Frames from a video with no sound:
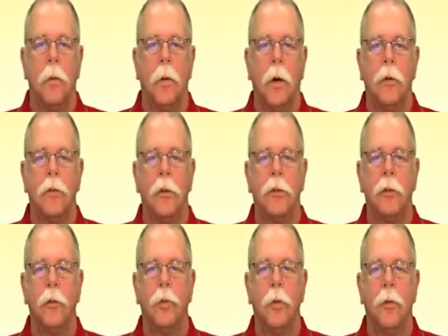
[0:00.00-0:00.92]
While
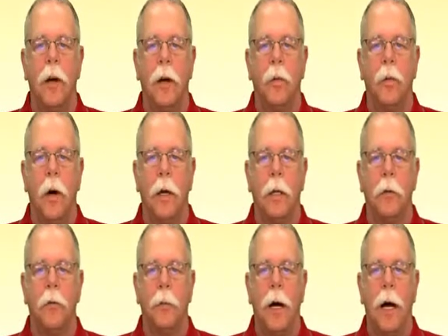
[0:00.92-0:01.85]
systems will vary
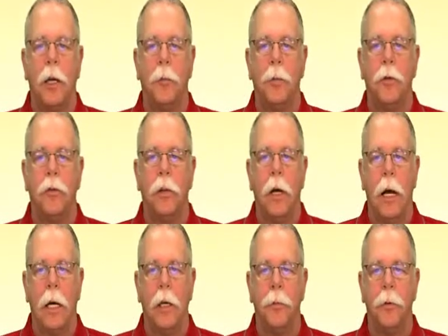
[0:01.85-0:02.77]
widely from occupancy to
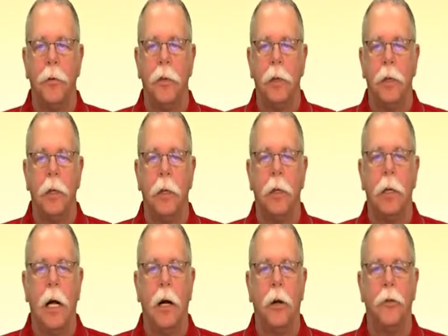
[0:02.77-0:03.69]
occupancy,
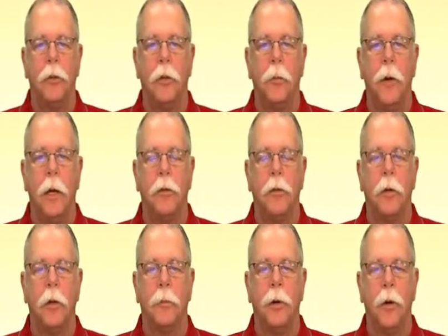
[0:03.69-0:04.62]
knowledge of the
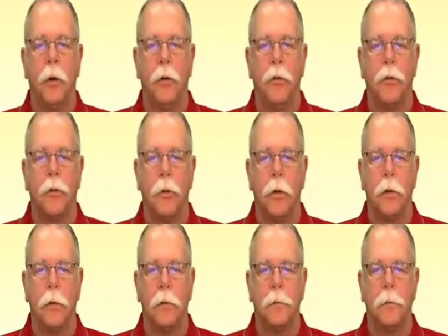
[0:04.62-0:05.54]
basic components is
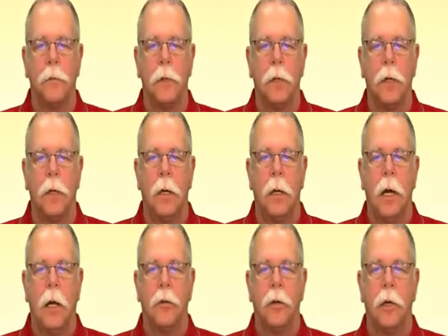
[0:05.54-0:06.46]
critical.
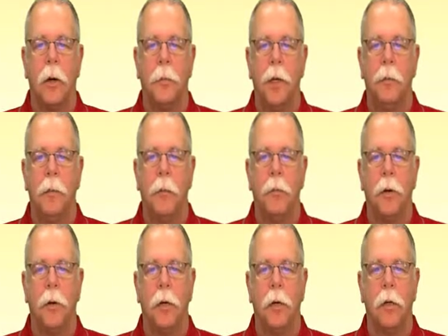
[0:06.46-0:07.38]
As a company
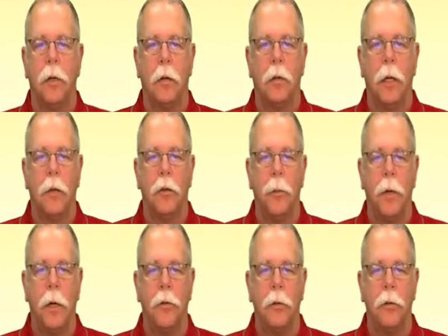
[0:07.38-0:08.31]
member conducting
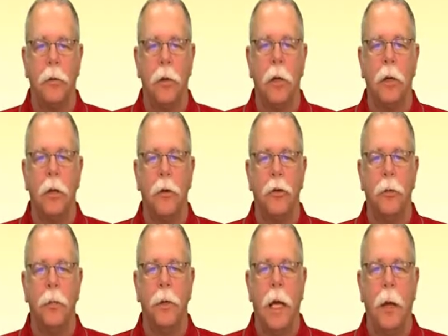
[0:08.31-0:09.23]
inspections, you
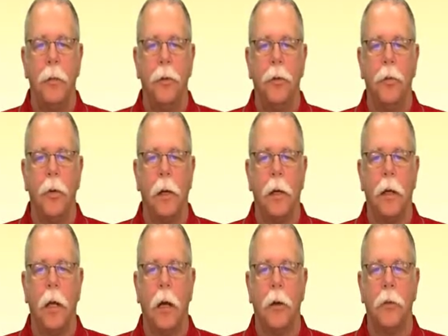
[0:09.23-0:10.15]
should be able to
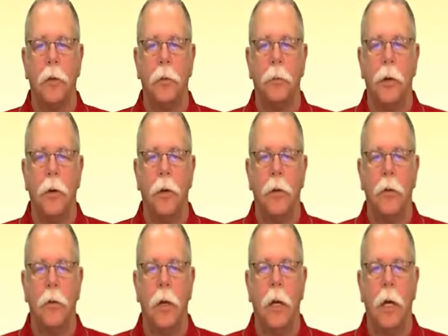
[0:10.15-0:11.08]
recognize the
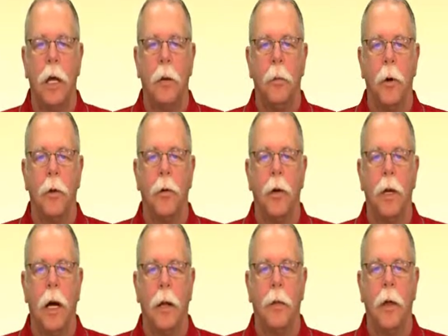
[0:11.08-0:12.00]
components and whether or
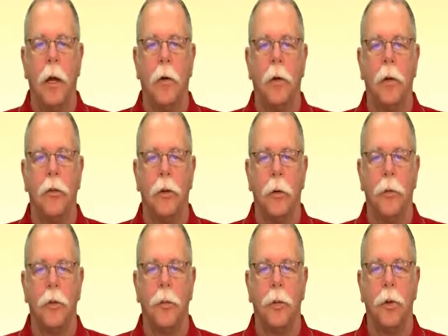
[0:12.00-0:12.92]
not they are in
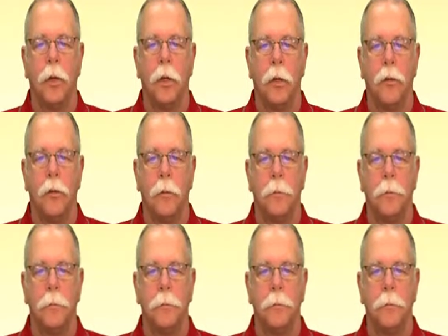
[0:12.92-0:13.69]
serviceable condition.